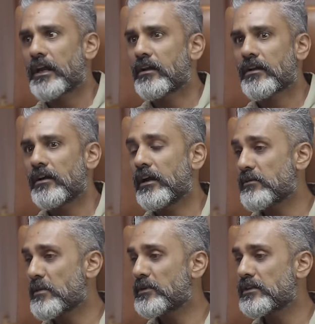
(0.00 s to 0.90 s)
Like, I
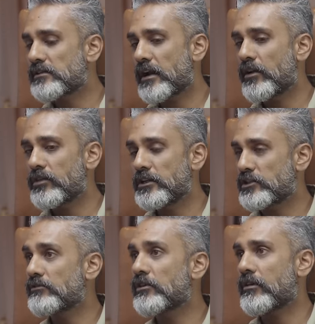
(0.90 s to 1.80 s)
remember this ride on the
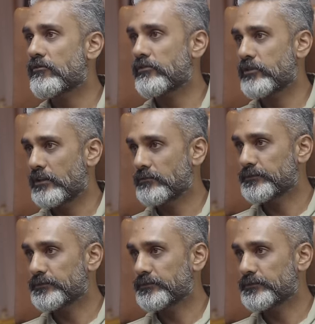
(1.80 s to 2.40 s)
Achiever 150.